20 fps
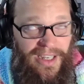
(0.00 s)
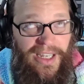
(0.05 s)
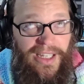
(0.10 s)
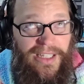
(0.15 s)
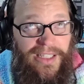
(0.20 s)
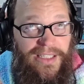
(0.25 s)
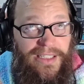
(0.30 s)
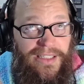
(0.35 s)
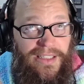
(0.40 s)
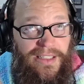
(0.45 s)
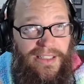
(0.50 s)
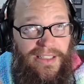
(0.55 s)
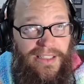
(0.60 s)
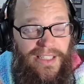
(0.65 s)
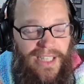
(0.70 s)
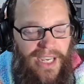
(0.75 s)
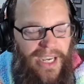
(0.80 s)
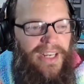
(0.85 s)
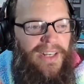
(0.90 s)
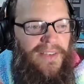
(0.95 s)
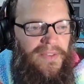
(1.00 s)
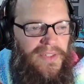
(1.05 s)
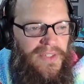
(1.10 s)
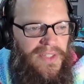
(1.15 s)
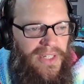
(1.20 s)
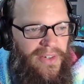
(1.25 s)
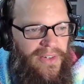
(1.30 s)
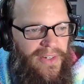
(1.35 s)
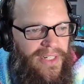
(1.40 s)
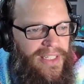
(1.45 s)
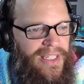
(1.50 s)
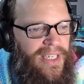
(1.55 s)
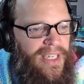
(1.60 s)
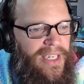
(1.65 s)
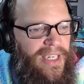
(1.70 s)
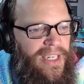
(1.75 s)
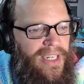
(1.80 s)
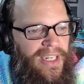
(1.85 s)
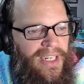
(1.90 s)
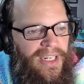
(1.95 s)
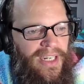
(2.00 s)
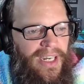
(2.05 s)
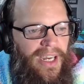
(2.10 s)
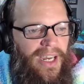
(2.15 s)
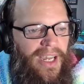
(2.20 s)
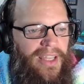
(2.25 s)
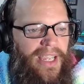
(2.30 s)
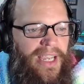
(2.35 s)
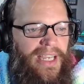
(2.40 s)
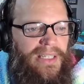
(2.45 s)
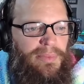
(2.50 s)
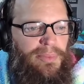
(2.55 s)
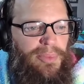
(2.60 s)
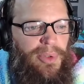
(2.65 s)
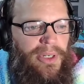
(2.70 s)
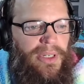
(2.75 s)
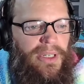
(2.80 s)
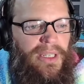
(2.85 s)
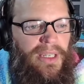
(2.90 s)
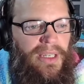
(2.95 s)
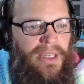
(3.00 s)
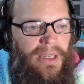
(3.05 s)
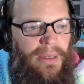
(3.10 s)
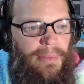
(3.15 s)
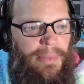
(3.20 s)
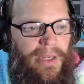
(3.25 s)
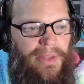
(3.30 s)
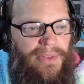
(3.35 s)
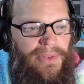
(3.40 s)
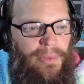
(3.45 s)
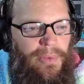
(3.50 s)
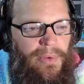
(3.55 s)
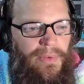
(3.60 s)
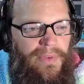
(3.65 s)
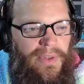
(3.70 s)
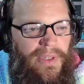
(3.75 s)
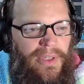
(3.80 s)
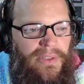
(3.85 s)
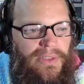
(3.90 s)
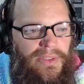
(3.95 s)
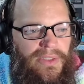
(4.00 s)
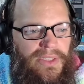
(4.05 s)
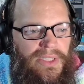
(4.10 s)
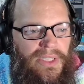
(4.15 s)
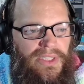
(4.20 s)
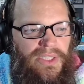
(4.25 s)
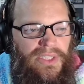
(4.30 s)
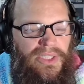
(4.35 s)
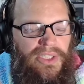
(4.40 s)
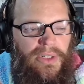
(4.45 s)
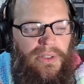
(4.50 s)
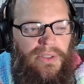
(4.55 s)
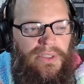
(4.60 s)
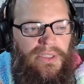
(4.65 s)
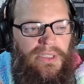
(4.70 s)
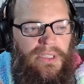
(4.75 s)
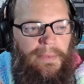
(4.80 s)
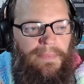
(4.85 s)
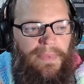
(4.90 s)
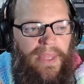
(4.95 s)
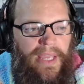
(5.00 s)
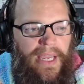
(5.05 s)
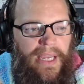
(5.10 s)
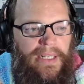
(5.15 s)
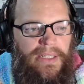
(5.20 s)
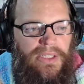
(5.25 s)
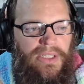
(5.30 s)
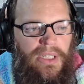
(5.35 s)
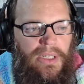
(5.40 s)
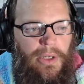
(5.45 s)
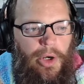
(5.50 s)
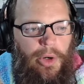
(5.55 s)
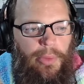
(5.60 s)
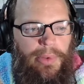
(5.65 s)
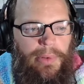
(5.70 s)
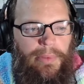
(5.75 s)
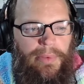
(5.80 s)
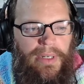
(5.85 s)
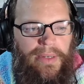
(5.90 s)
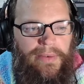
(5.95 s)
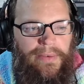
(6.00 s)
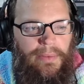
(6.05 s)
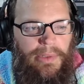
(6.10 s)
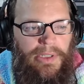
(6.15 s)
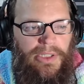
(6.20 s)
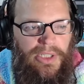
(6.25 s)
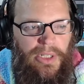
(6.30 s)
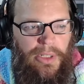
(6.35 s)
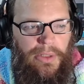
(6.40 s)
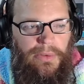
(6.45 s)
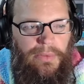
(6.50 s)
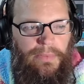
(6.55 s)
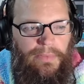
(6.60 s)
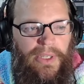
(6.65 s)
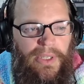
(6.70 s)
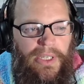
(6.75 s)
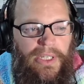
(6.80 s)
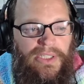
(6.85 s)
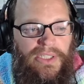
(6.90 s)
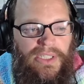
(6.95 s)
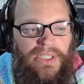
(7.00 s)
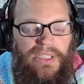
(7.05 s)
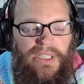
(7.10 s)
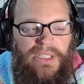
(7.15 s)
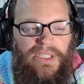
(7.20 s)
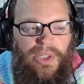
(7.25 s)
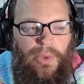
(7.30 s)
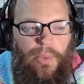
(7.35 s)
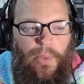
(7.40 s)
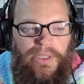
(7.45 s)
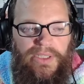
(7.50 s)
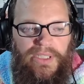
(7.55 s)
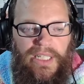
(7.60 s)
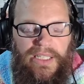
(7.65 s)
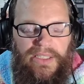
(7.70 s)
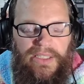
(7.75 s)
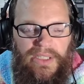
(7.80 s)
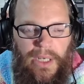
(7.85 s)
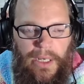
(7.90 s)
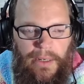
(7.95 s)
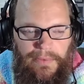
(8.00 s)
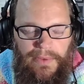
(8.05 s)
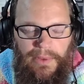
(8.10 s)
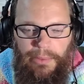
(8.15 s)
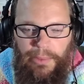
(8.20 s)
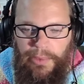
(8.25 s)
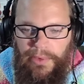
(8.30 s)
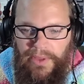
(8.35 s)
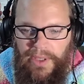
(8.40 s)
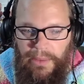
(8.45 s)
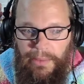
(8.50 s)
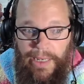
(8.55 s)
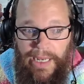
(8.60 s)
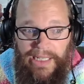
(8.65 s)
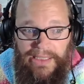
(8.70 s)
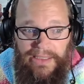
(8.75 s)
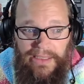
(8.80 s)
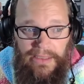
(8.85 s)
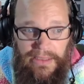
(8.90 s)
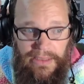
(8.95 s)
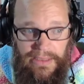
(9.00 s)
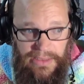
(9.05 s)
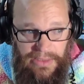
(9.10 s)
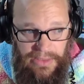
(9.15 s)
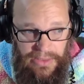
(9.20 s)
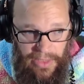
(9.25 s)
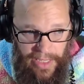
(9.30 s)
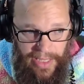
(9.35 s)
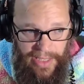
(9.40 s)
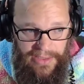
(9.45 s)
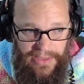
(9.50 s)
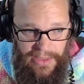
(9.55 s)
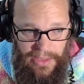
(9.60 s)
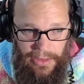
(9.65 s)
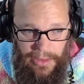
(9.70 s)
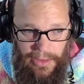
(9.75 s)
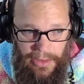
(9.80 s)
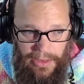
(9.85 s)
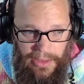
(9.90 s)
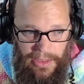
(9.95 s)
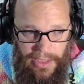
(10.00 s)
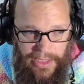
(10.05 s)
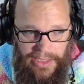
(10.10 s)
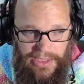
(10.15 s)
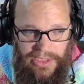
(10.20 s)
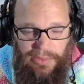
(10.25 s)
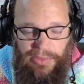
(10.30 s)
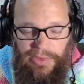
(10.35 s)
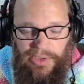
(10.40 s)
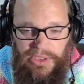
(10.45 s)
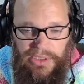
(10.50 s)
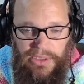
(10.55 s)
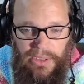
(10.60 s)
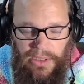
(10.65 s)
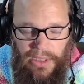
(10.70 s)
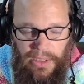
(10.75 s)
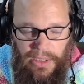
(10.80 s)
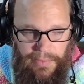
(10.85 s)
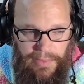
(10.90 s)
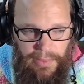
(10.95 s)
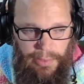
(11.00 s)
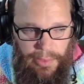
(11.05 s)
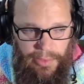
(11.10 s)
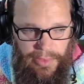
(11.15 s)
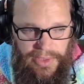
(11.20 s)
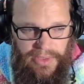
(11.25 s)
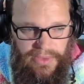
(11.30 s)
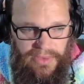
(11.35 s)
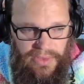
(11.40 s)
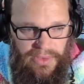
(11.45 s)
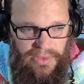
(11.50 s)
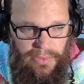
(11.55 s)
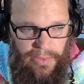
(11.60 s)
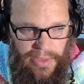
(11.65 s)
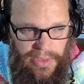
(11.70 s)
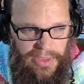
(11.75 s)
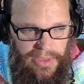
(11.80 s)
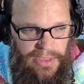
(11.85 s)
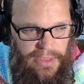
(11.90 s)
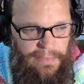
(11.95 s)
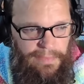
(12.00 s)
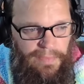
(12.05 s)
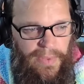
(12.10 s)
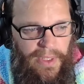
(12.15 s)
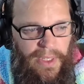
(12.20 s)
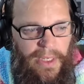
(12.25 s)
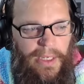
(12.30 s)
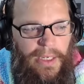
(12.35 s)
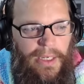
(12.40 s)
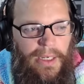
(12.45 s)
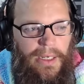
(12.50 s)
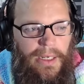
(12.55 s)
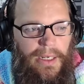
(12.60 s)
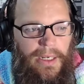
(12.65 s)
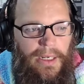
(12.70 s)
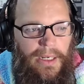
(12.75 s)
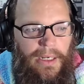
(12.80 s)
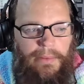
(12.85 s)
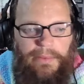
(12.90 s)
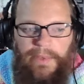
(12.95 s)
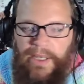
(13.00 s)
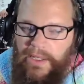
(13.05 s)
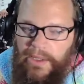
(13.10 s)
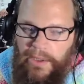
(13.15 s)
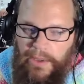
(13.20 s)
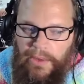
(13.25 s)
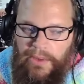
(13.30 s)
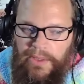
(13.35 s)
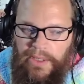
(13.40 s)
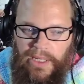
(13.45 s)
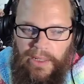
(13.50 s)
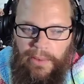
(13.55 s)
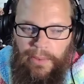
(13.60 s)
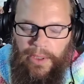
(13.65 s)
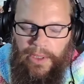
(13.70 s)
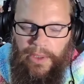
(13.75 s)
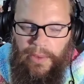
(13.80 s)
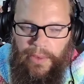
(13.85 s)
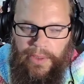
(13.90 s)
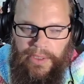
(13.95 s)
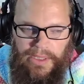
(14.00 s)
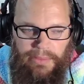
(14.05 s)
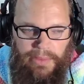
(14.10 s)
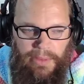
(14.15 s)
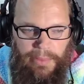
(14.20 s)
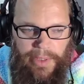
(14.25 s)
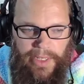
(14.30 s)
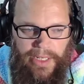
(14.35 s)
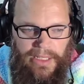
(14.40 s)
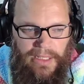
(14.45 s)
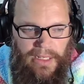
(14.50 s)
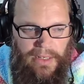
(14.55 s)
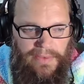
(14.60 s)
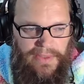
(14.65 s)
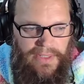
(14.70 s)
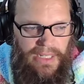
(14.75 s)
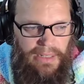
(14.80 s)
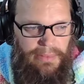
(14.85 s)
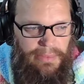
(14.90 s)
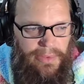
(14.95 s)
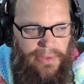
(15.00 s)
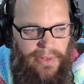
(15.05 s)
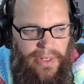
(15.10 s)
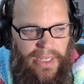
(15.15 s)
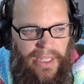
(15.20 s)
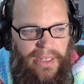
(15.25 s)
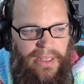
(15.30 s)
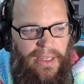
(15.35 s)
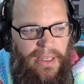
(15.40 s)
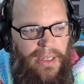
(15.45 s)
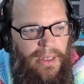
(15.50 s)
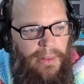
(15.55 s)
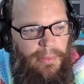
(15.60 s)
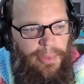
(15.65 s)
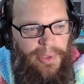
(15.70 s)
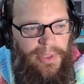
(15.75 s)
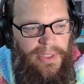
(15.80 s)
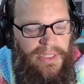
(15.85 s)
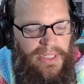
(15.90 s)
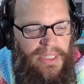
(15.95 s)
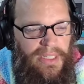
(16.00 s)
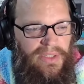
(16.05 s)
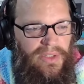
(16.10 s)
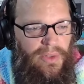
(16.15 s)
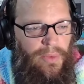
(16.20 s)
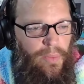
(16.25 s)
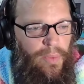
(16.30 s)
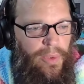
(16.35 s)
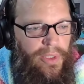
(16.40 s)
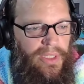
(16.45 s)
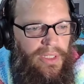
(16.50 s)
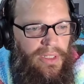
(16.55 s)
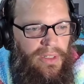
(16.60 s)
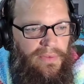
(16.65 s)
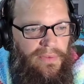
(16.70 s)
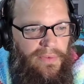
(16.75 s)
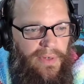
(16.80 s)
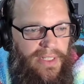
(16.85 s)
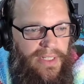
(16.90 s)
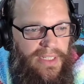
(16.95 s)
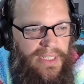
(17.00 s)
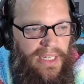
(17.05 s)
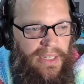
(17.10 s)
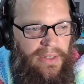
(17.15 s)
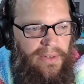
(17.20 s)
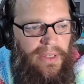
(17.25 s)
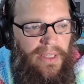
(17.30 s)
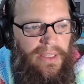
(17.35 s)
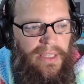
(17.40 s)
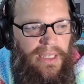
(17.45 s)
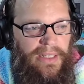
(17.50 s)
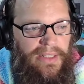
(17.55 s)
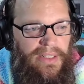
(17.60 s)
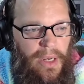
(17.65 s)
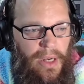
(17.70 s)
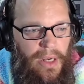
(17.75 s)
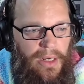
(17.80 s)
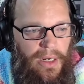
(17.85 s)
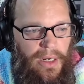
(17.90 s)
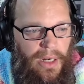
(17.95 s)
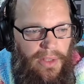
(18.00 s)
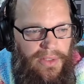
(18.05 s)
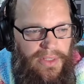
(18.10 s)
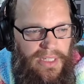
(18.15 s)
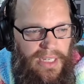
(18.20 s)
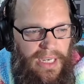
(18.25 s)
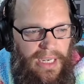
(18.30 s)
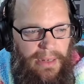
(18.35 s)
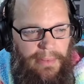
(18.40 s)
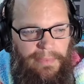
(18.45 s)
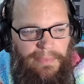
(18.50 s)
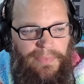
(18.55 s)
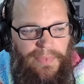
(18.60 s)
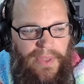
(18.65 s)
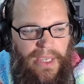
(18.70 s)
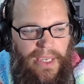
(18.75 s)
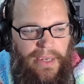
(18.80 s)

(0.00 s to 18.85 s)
I died of hysterics. Uh, they asked Brittany about the reveal. She said she jokes that she had hoped it would never be shown. She said she wasn't as comfortable with him as it as it looked like. She was just uncomfortable with the situation. Um, they knew that they weren't going to be picked off the top of their head. Brittany says they're really good friends now, and they talk all the time.